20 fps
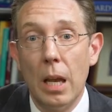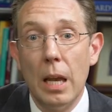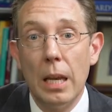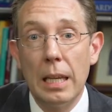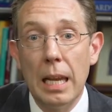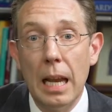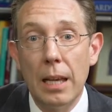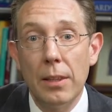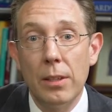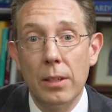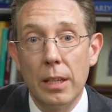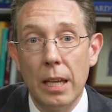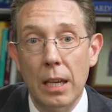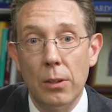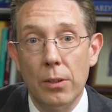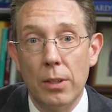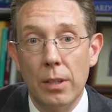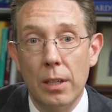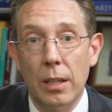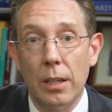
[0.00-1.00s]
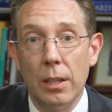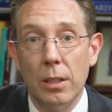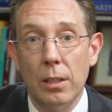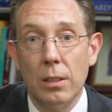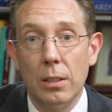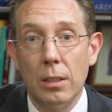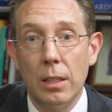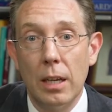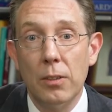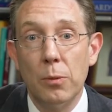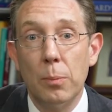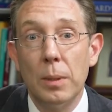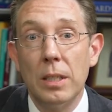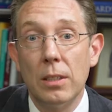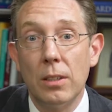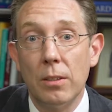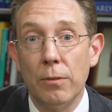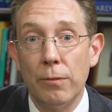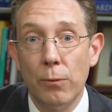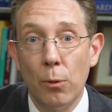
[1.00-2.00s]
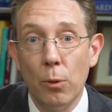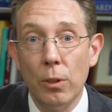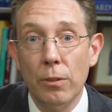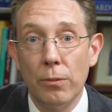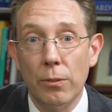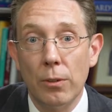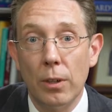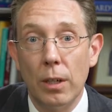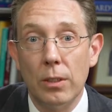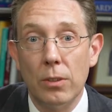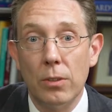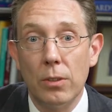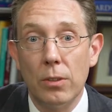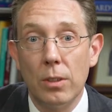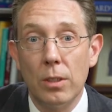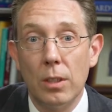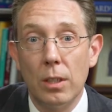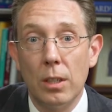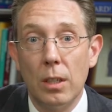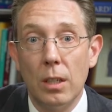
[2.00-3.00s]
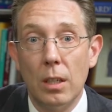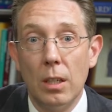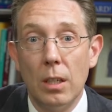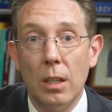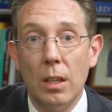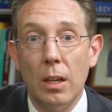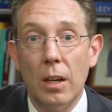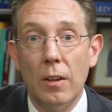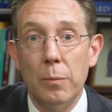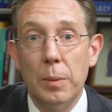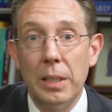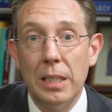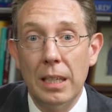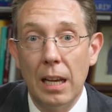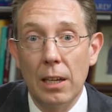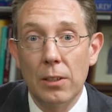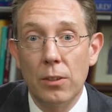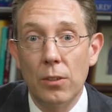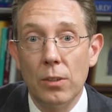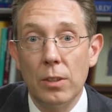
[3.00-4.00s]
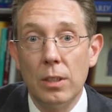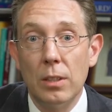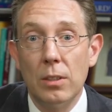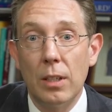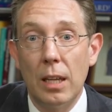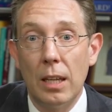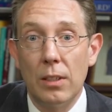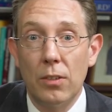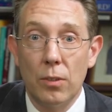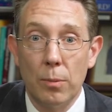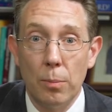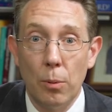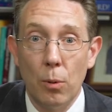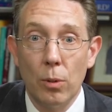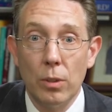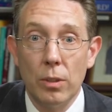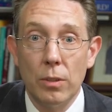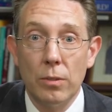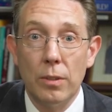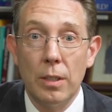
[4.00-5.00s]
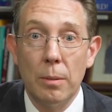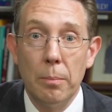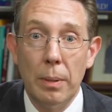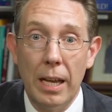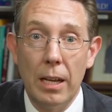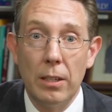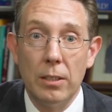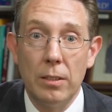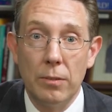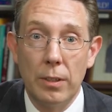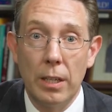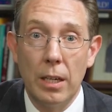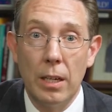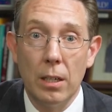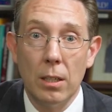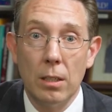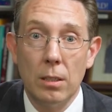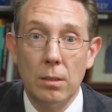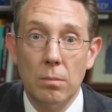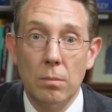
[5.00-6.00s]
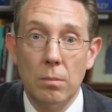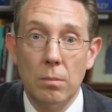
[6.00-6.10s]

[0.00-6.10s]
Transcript: Catholic healthcare has been at the forefront of being excellent at supportive and palliative care.